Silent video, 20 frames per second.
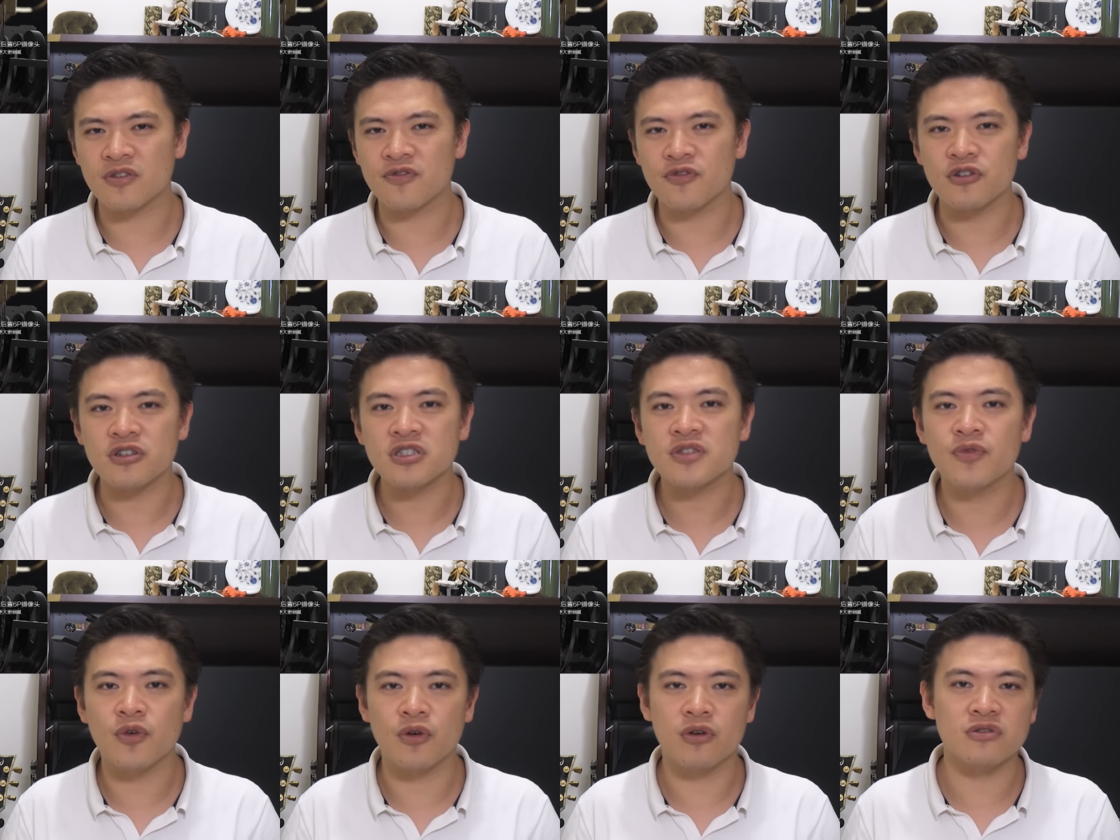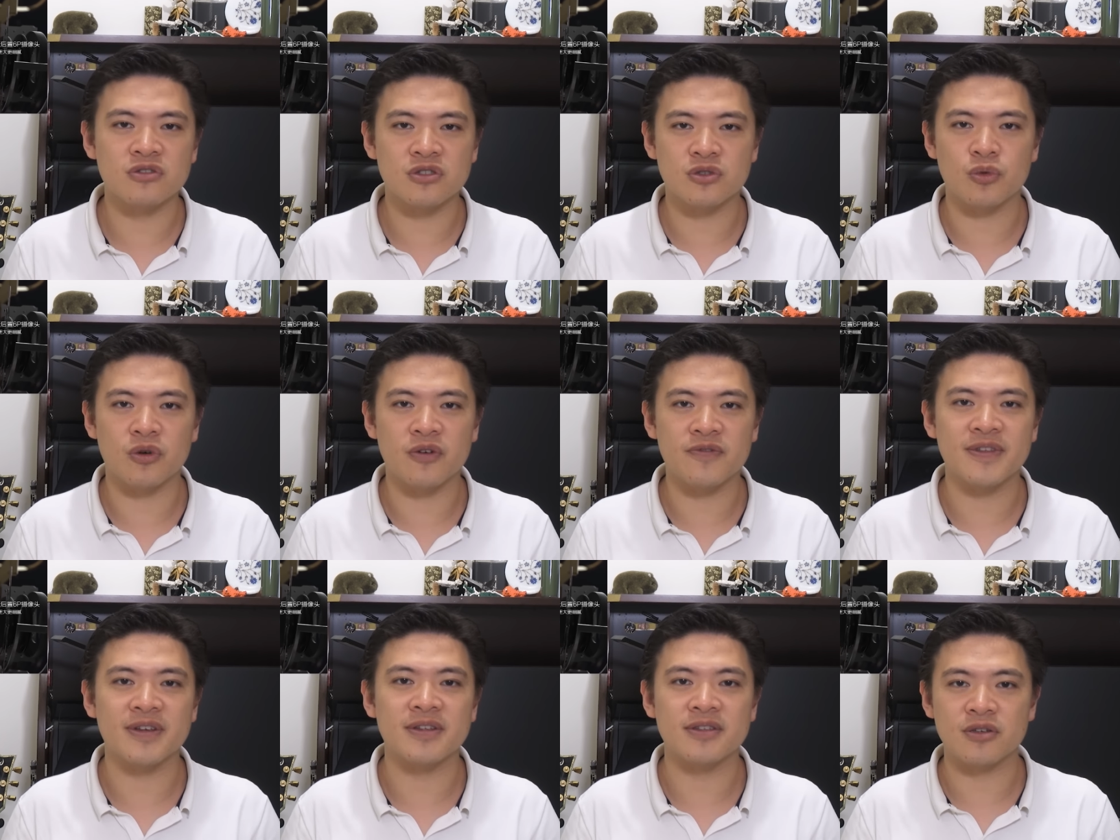the first phones
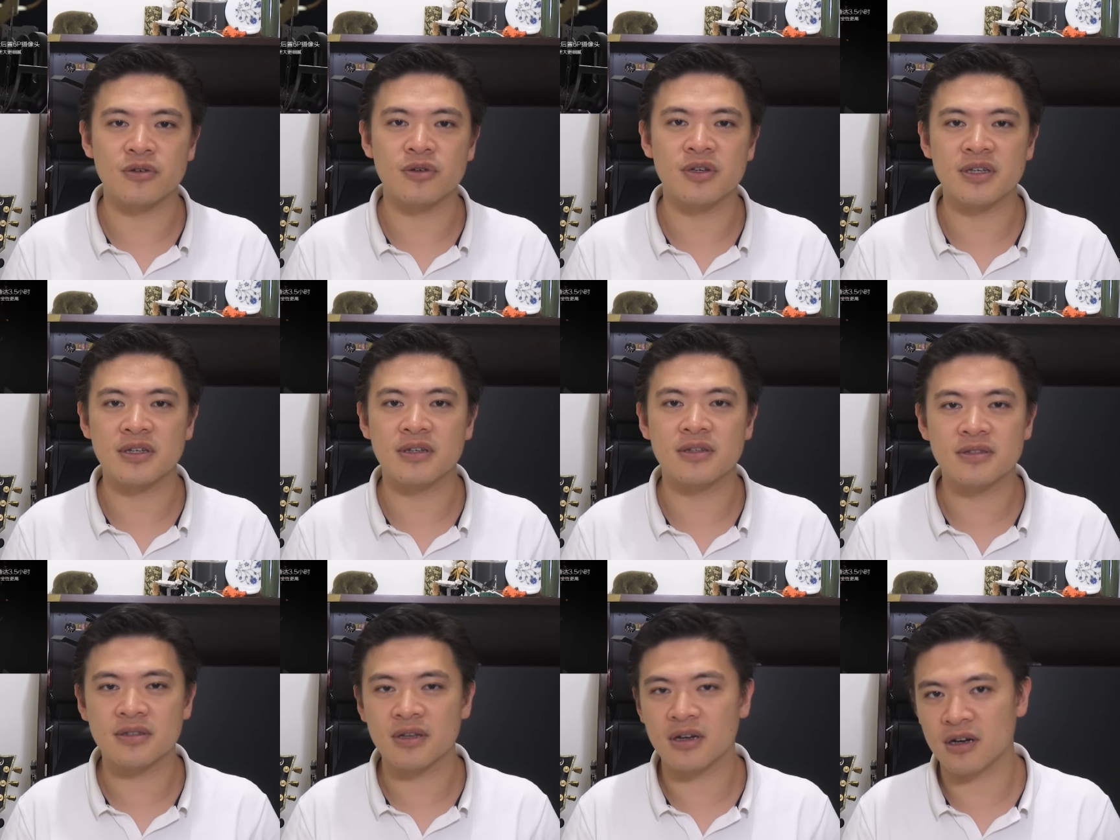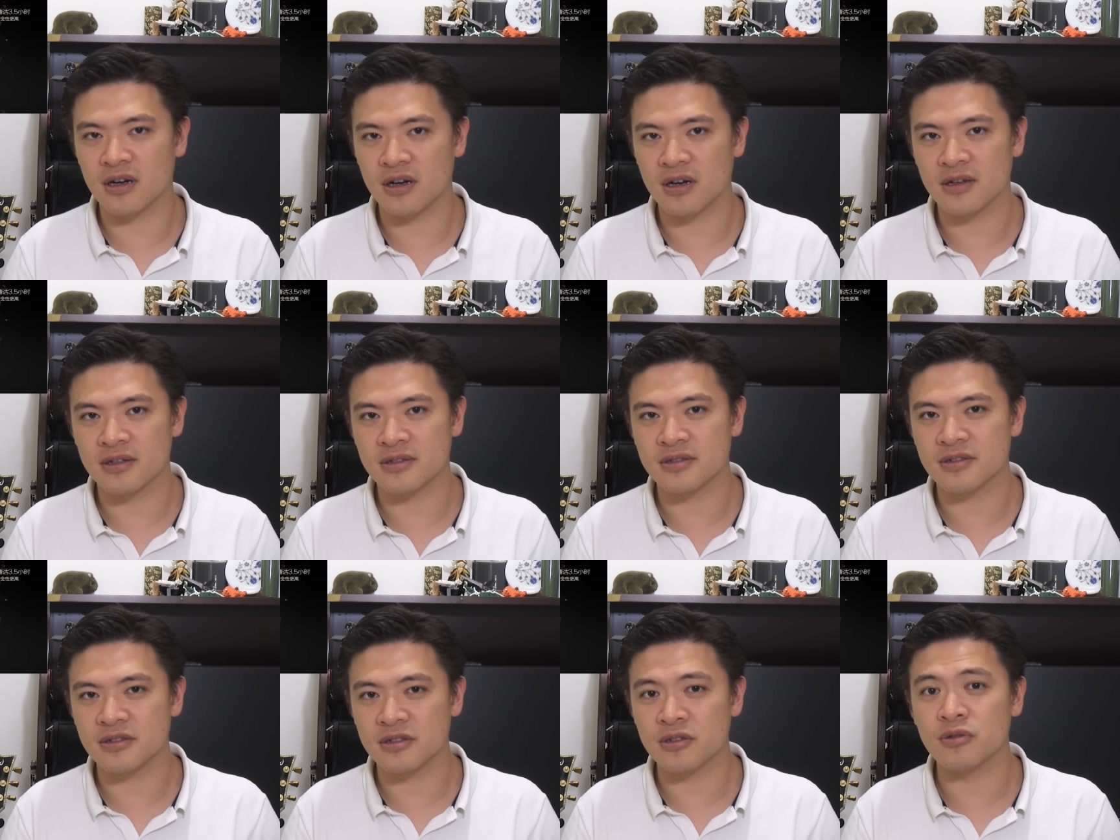with the new
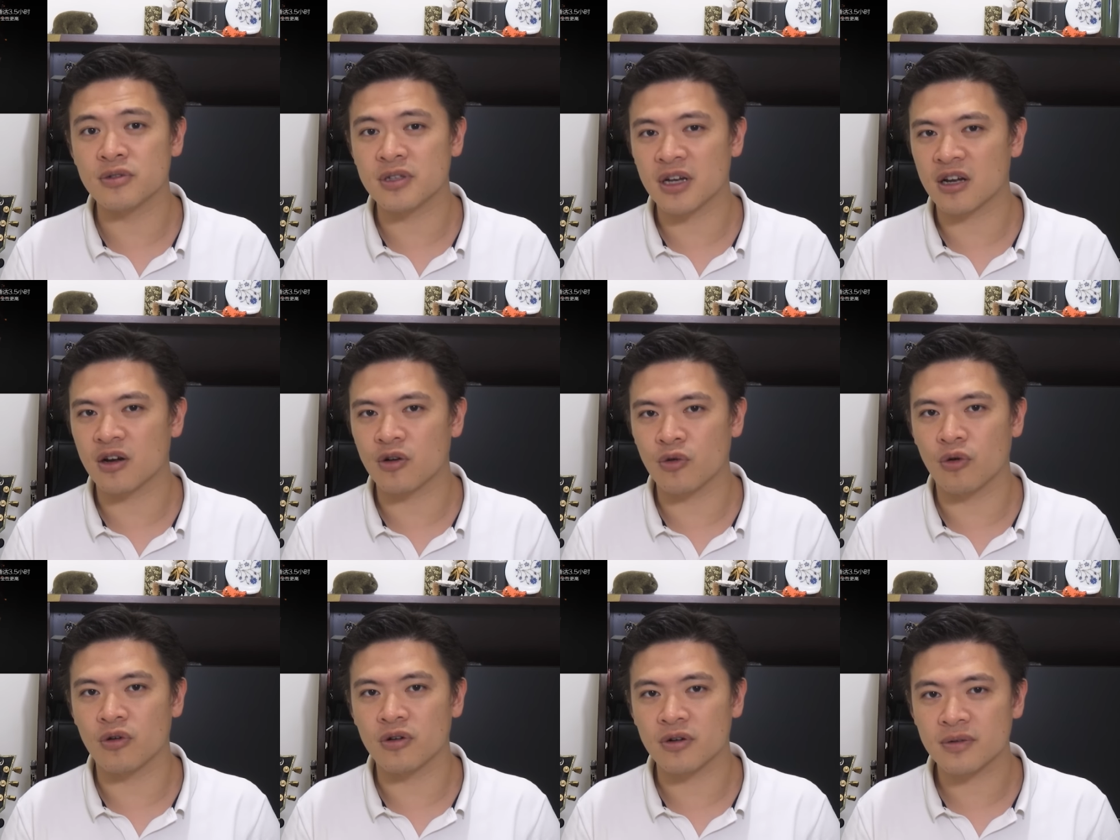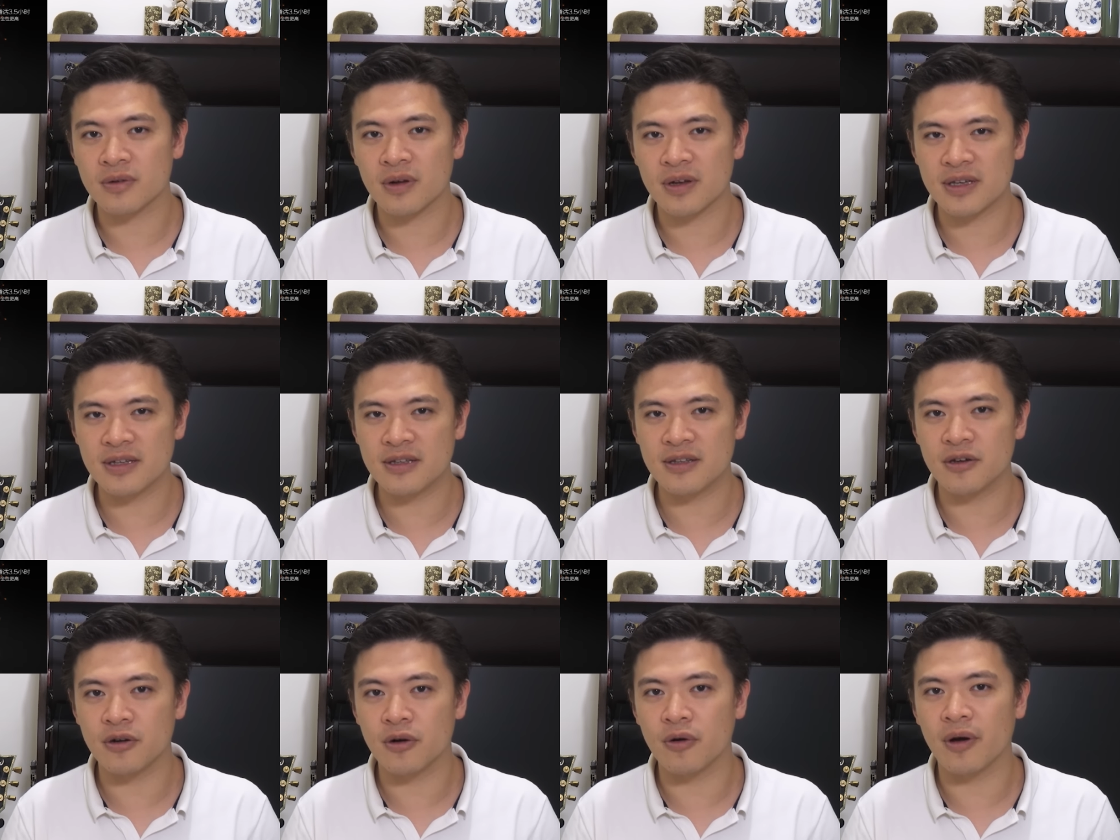deca-core
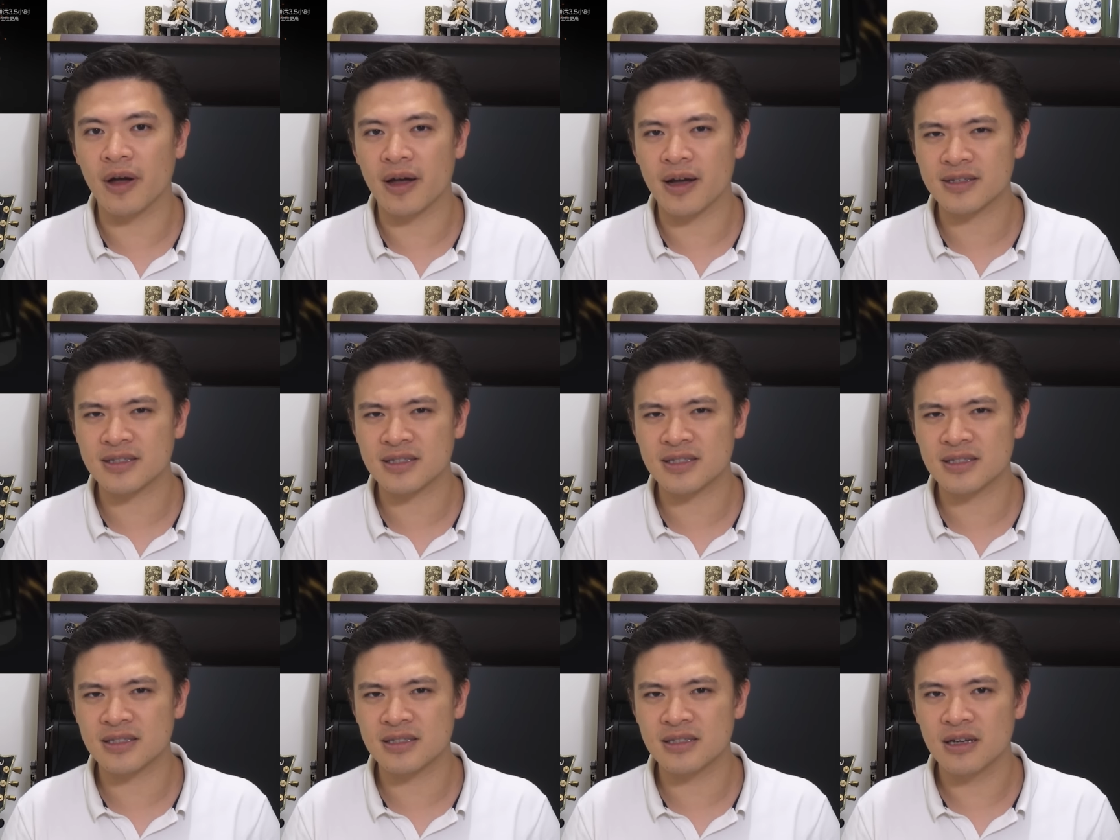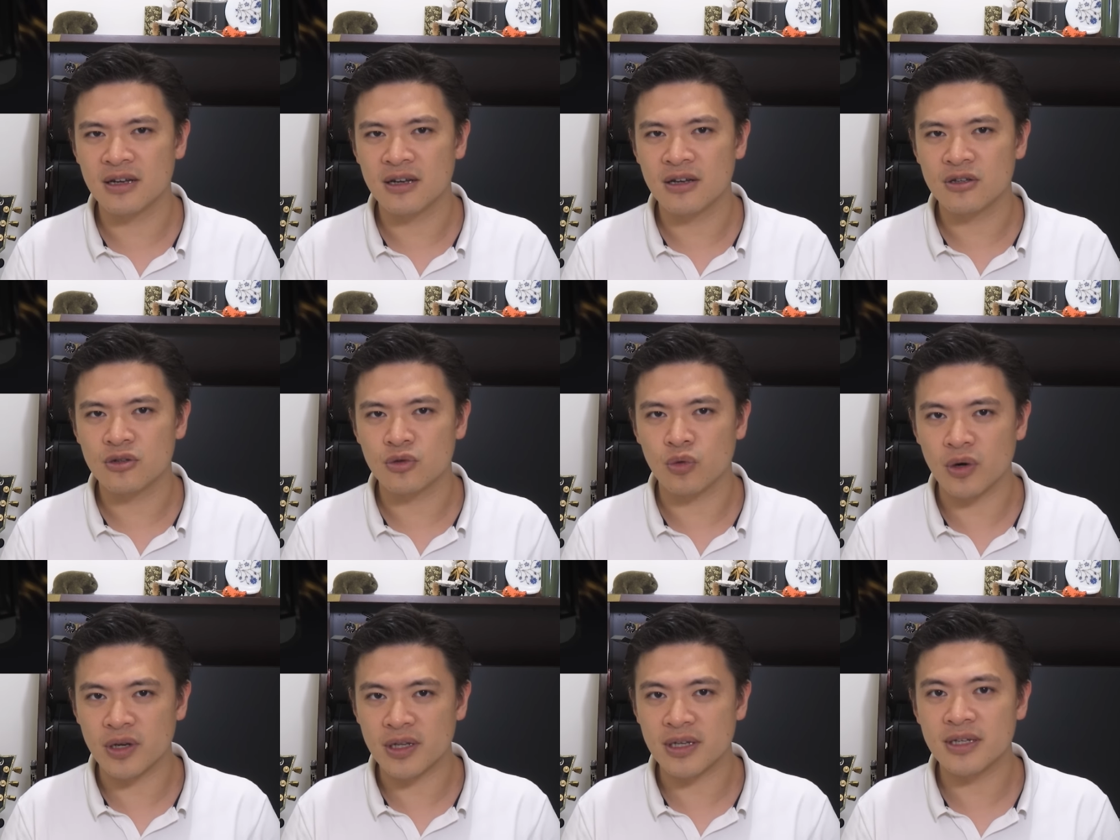Helio
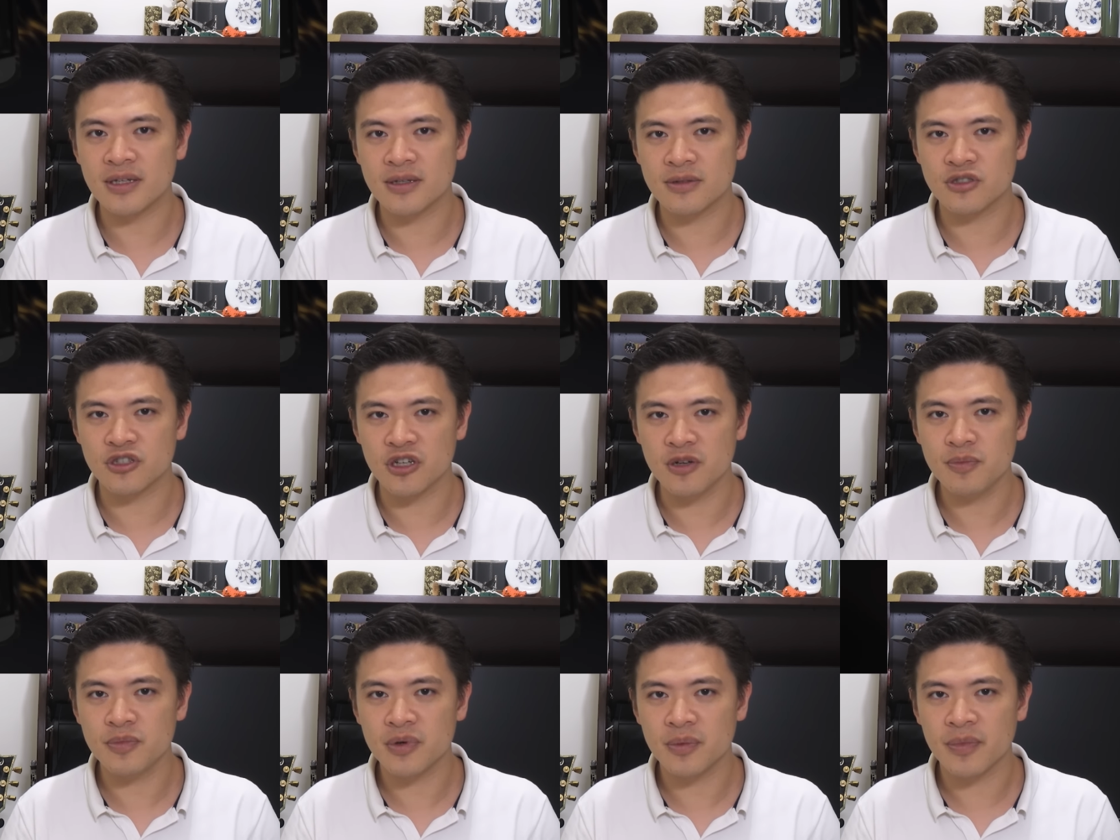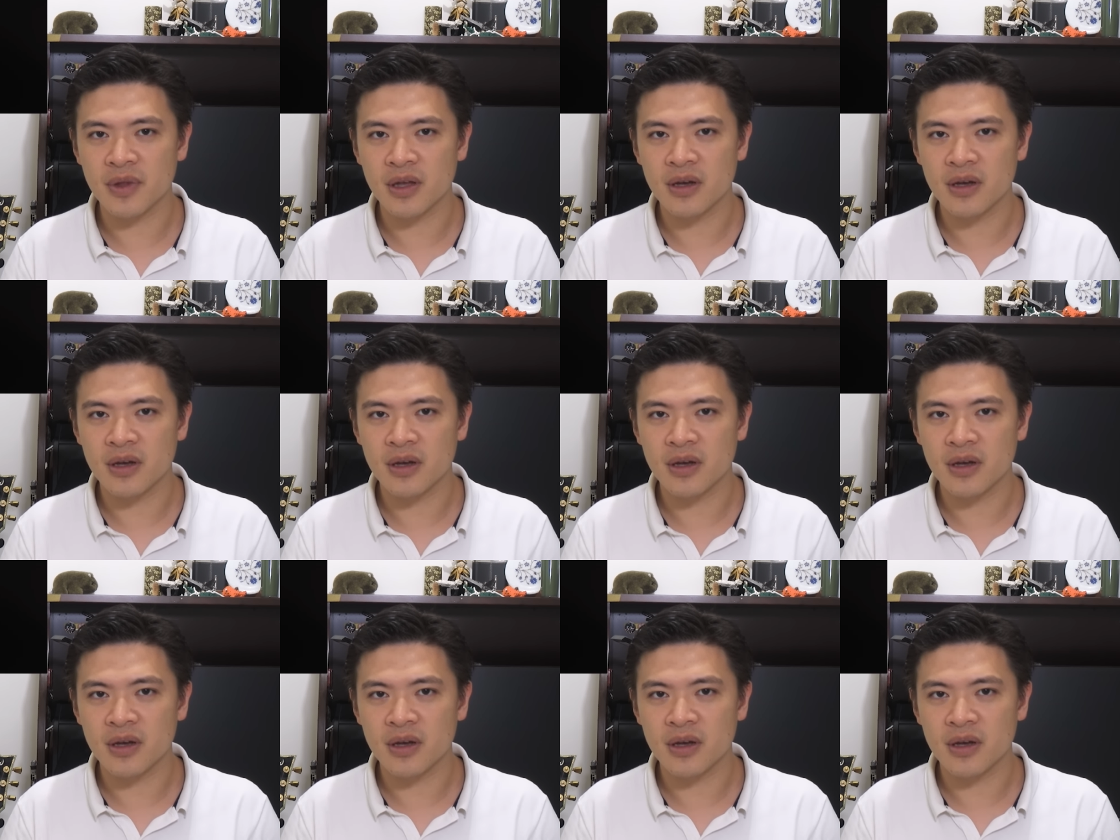X20 chip.